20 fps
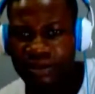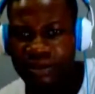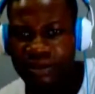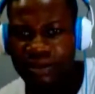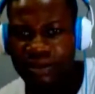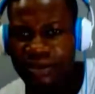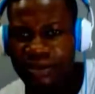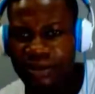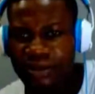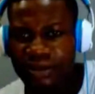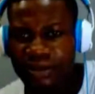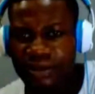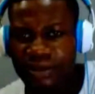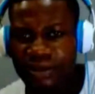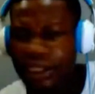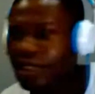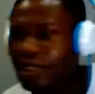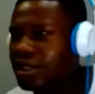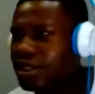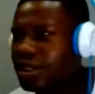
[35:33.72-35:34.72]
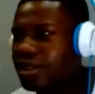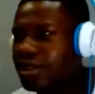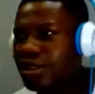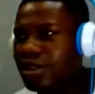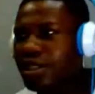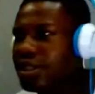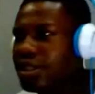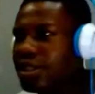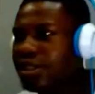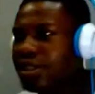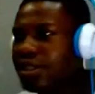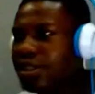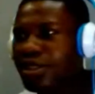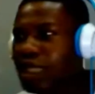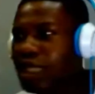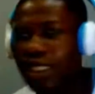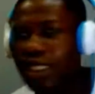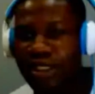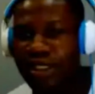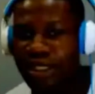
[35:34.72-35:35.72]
This is crazy.